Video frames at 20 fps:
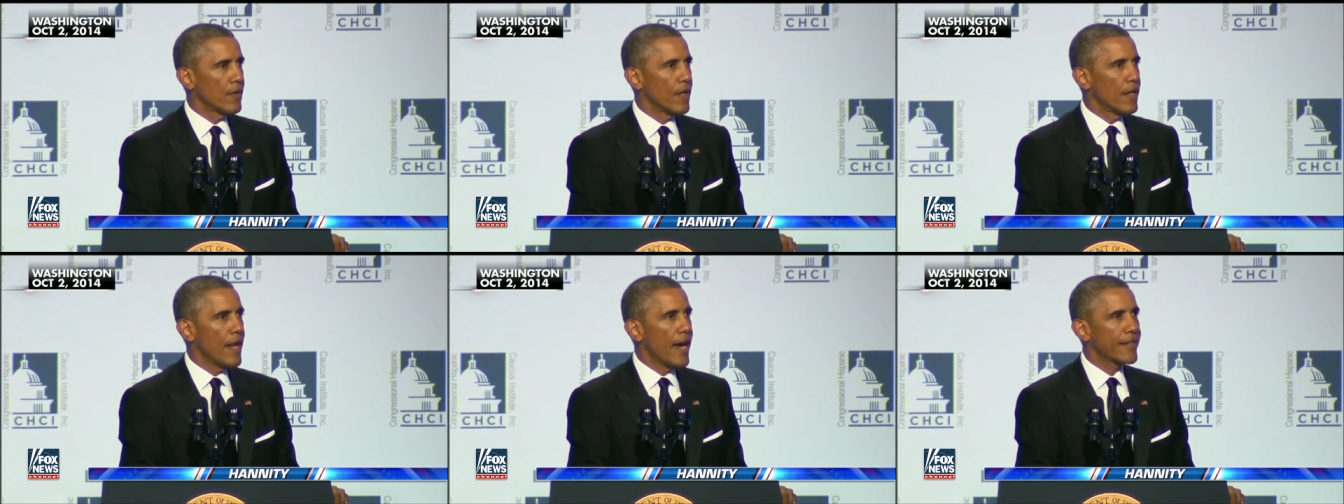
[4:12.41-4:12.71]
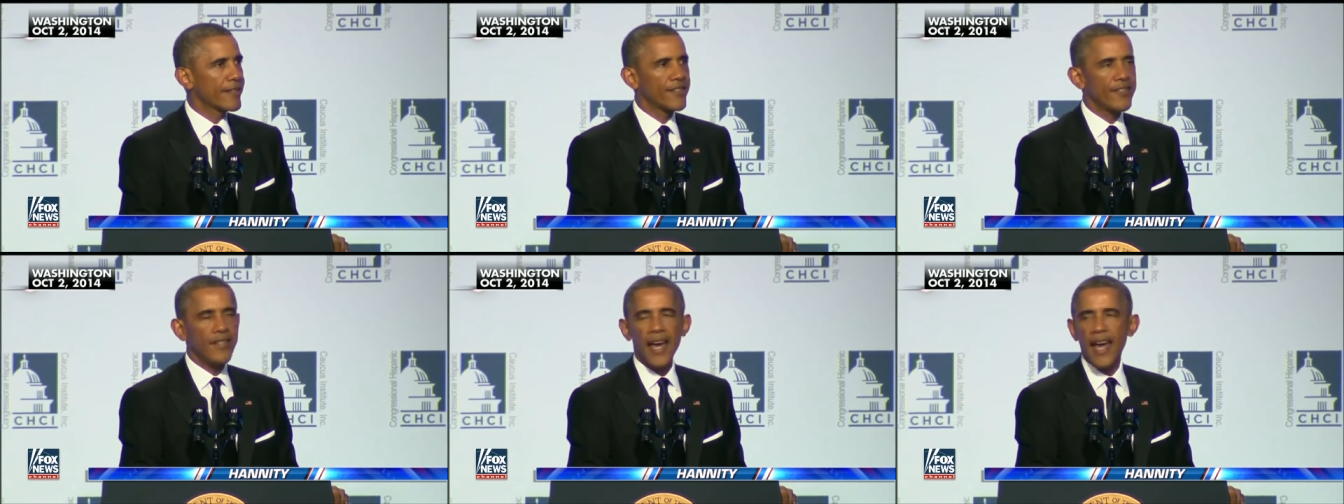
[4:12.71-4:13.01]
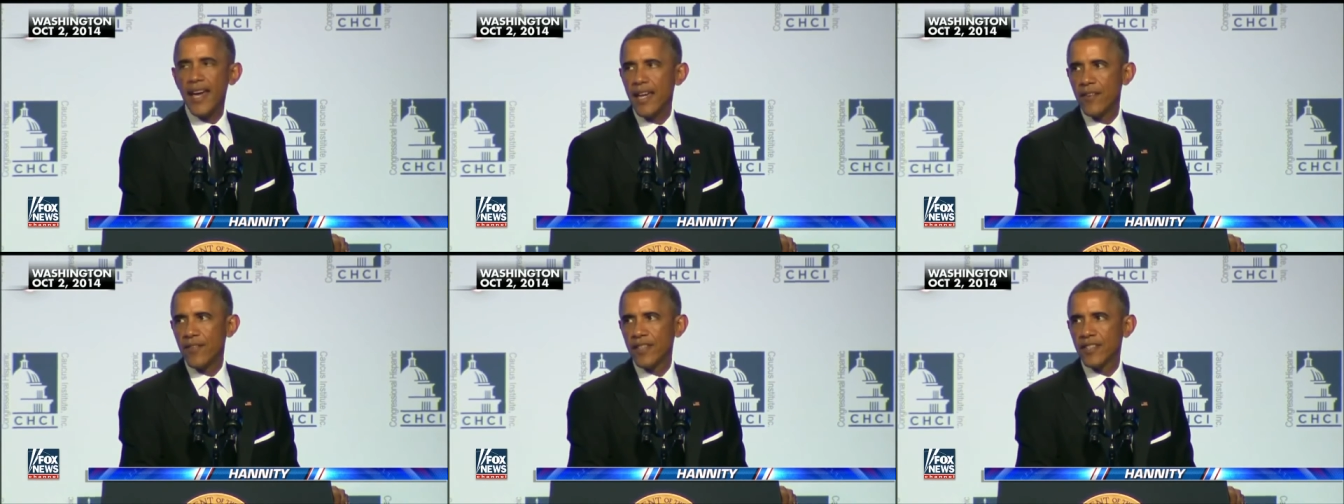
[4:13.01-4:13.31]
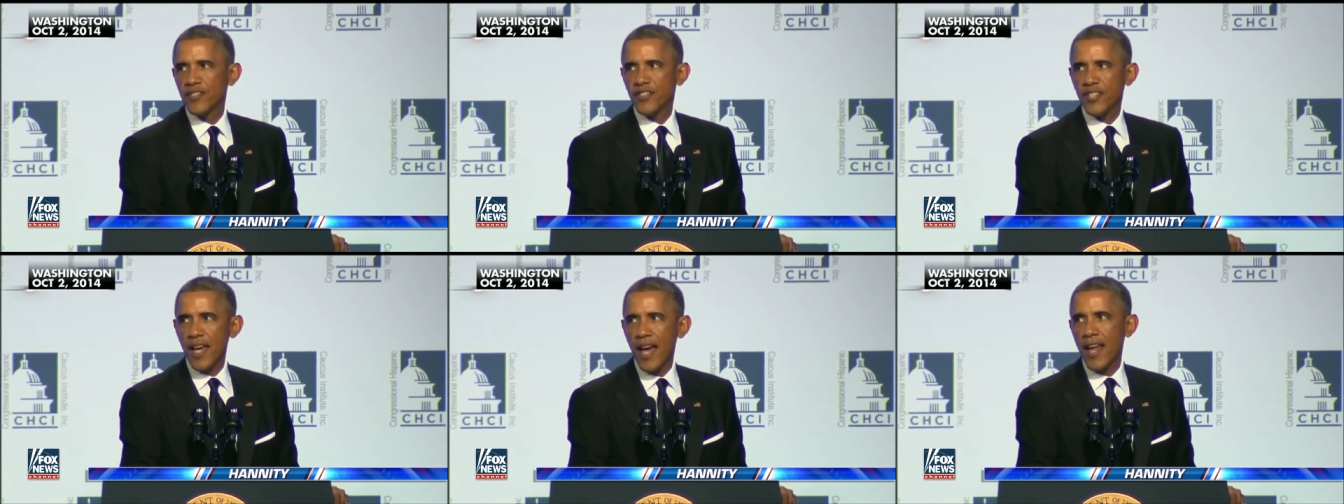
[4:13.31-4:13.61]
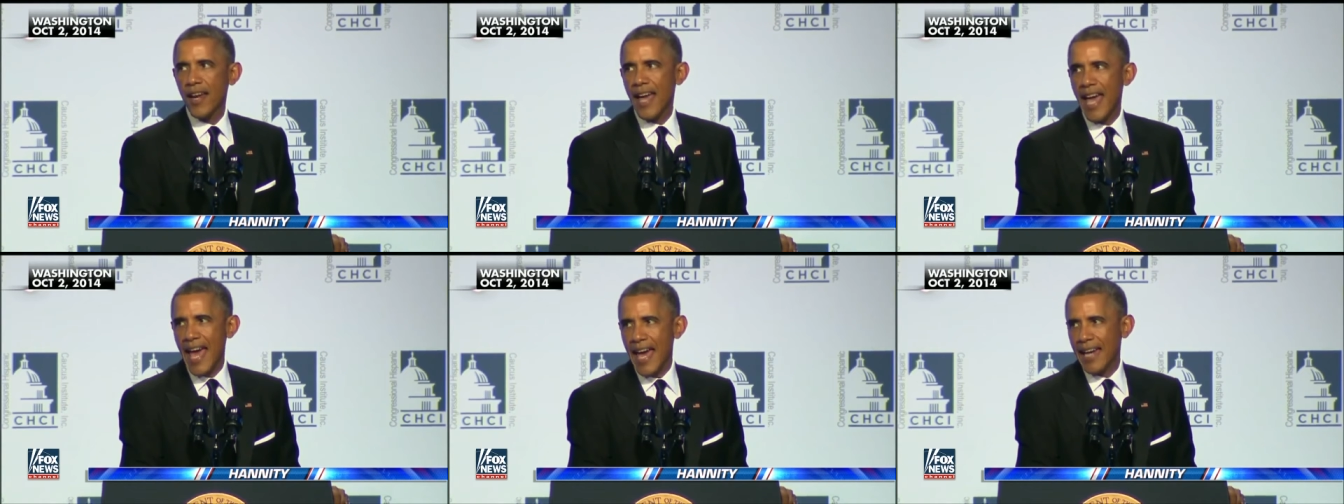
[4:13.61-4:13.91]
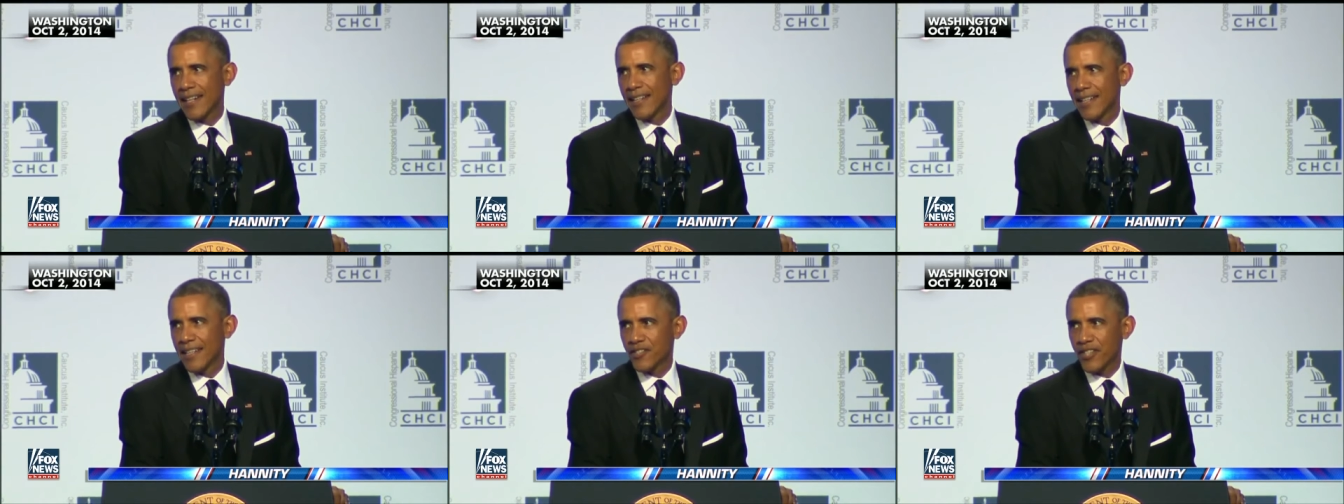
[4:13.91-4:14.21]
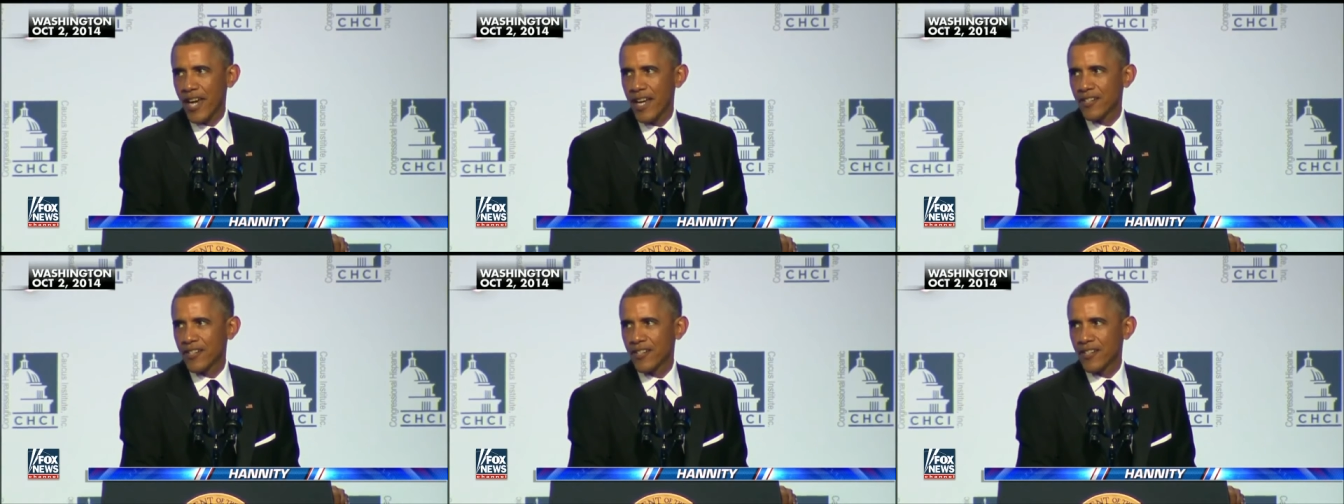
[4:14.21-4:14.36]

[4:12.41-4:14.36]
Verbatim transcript: The next day, even Sean Hannity